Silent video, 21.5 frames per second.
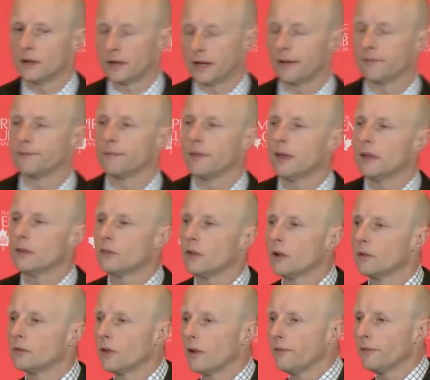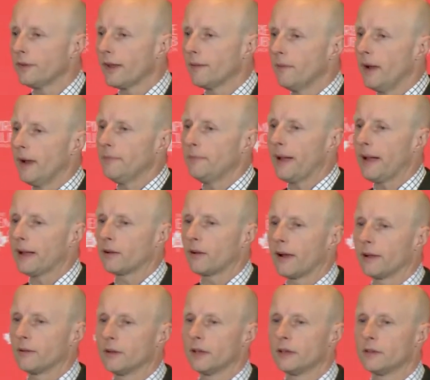Okay. So don't forget, my
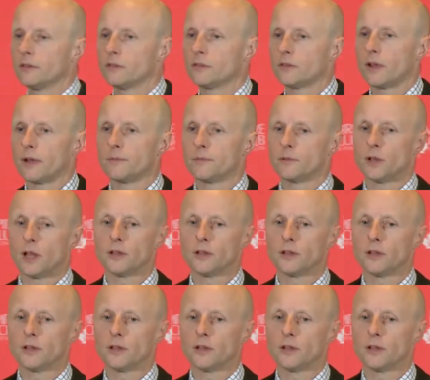background is um,